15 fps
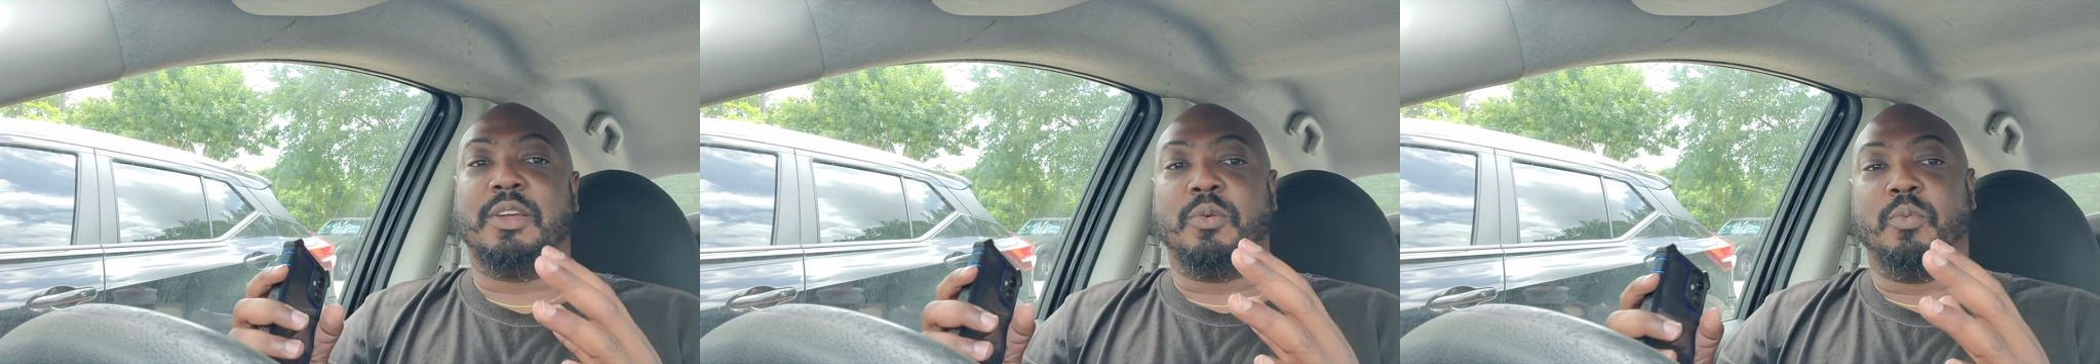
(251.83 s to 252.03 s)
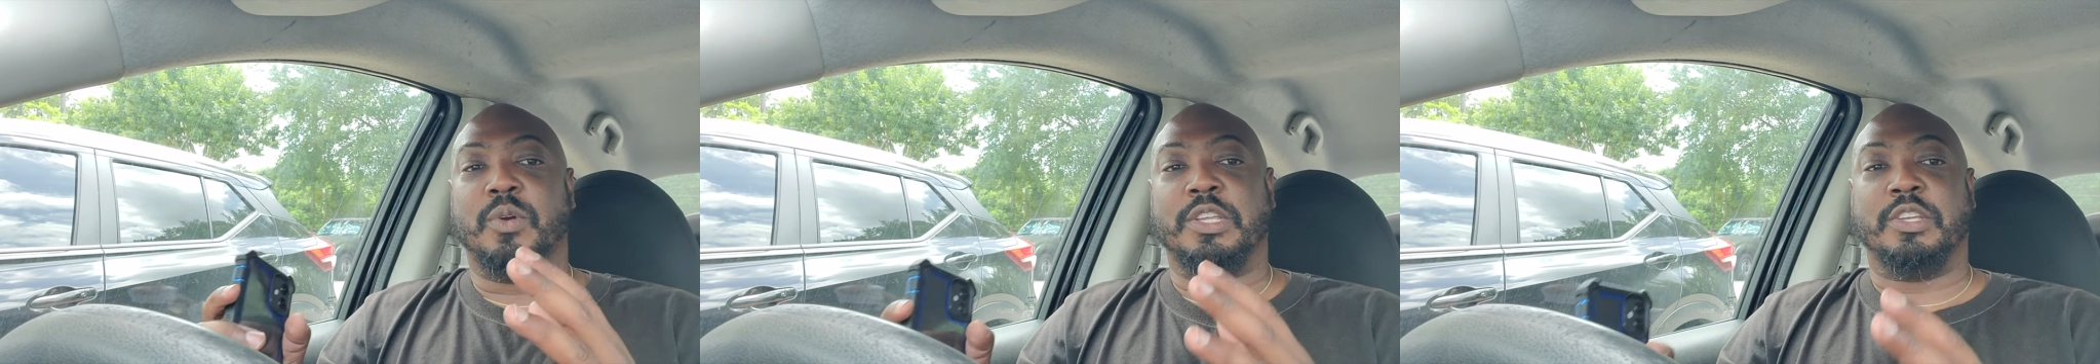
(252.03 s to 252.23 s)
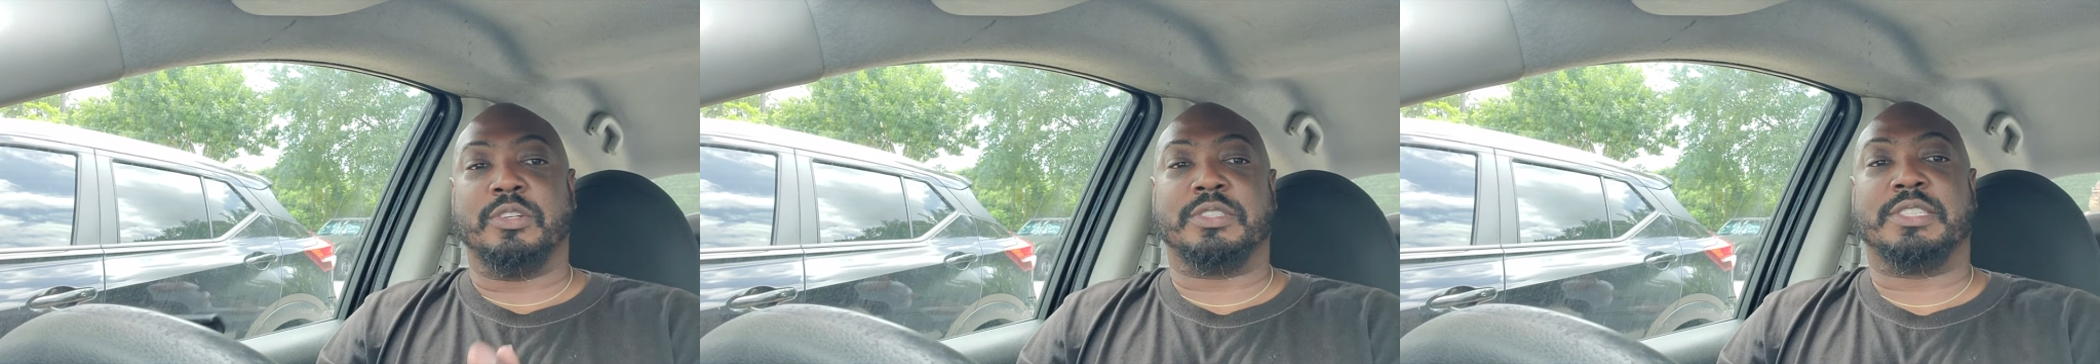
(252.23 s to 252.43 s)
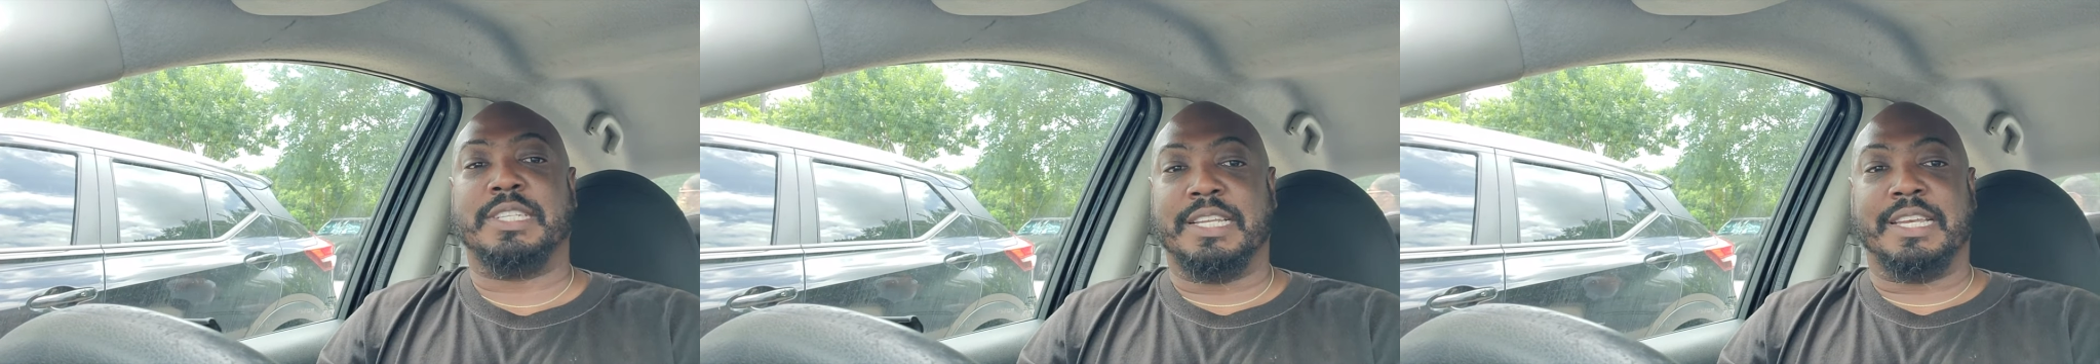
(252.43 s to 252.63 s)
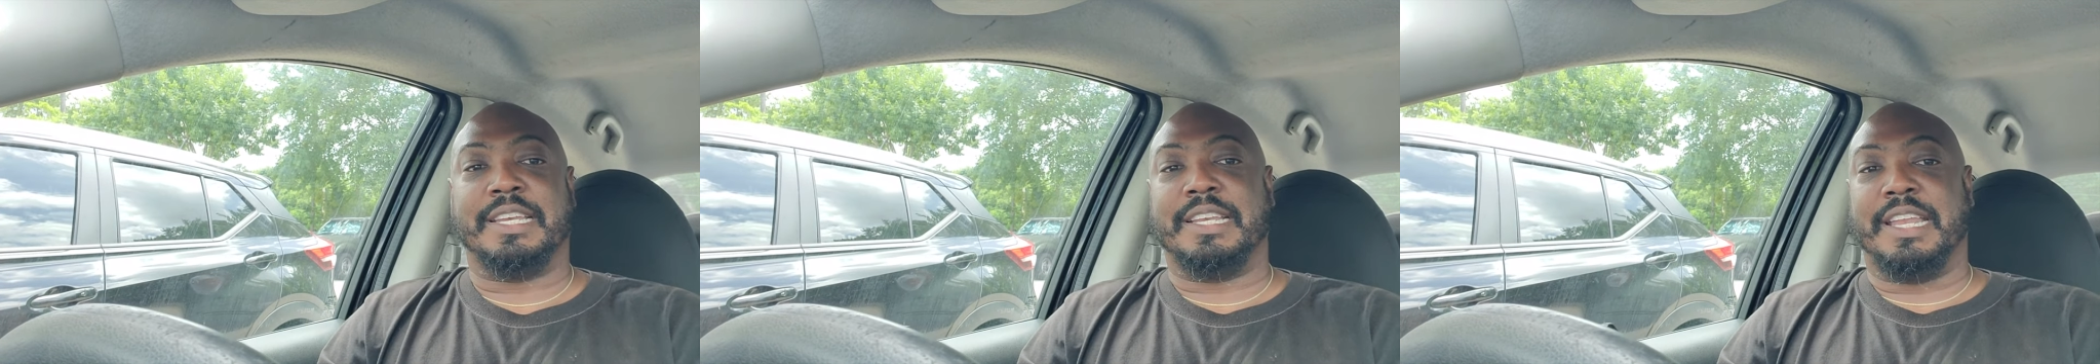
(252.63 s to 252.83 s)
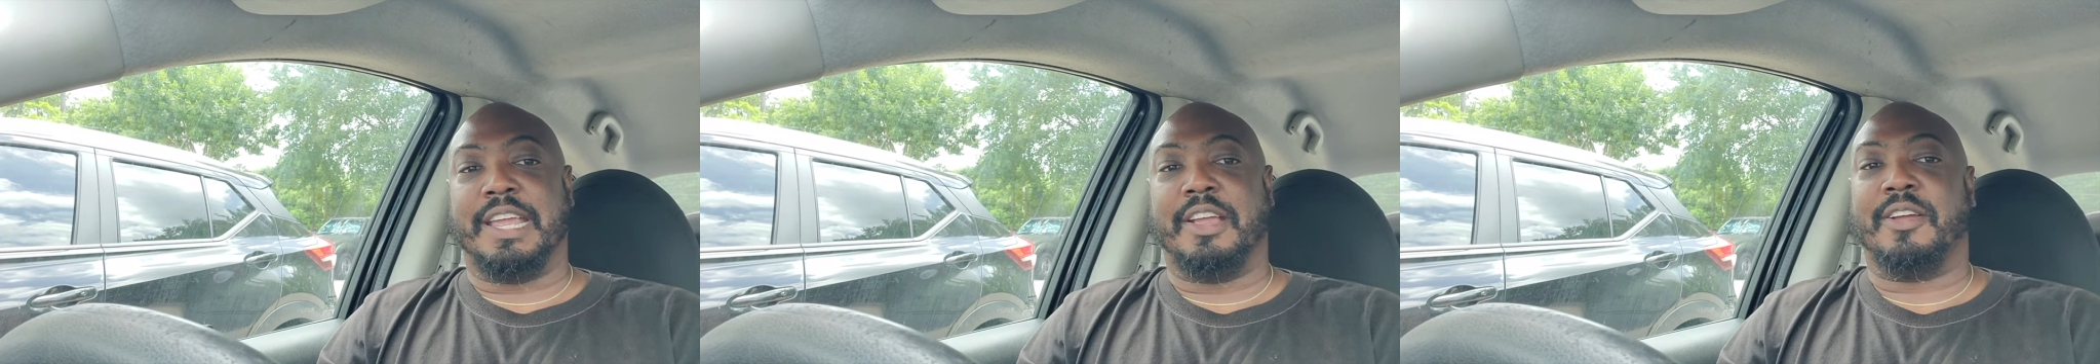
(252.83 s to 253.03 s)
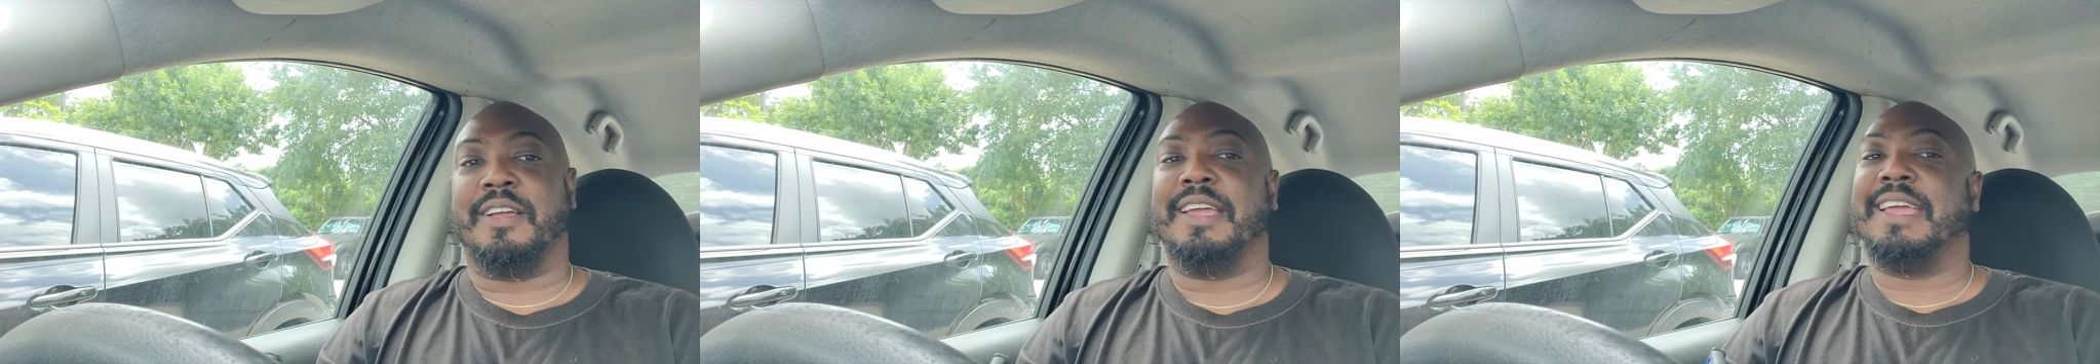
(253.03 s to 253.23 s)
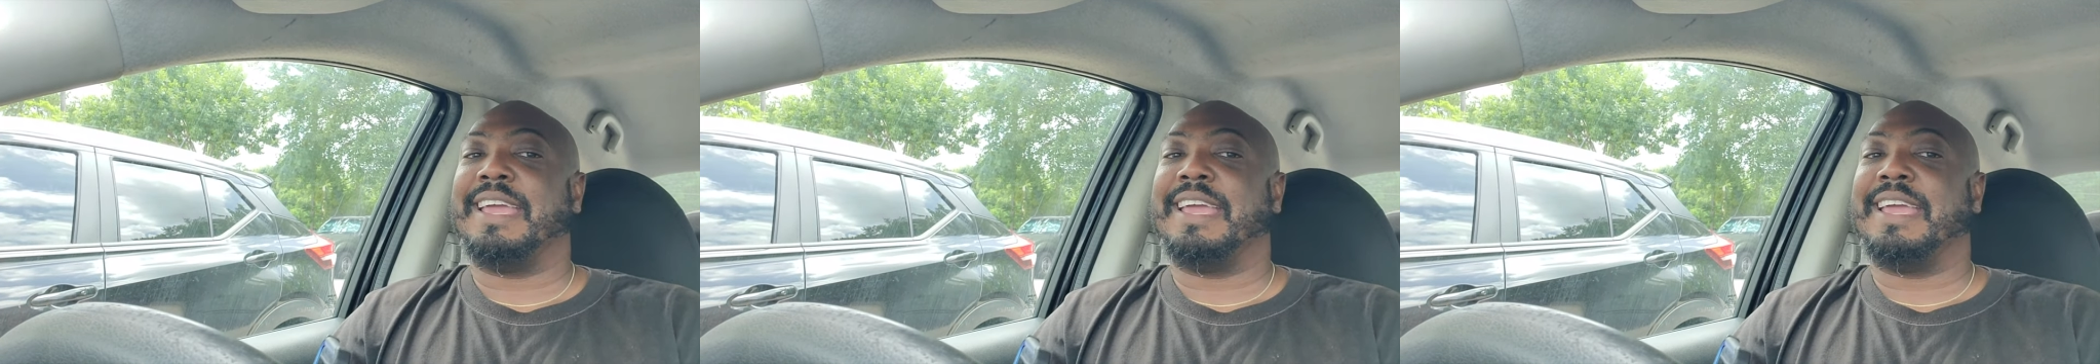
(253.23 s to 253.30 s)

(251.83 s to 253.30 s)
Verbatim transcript: when you're sitting there.